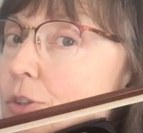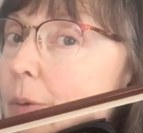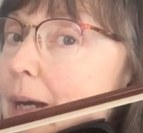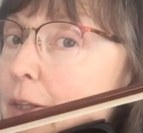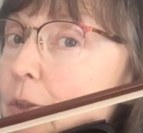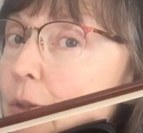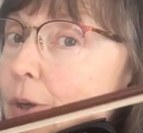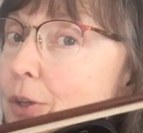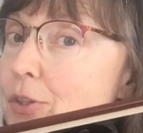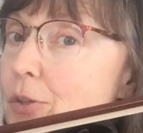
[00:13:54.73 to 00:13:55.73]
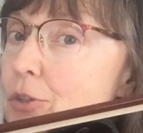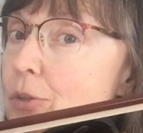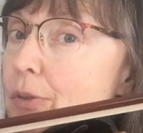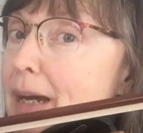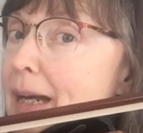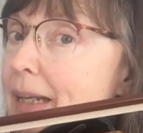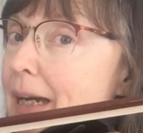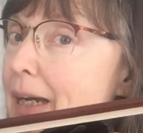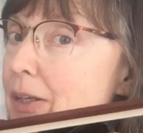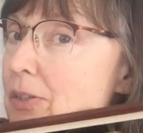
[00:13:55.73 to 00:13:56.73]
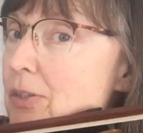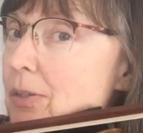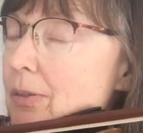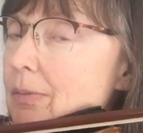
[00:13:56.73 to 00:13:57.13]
I could also do that as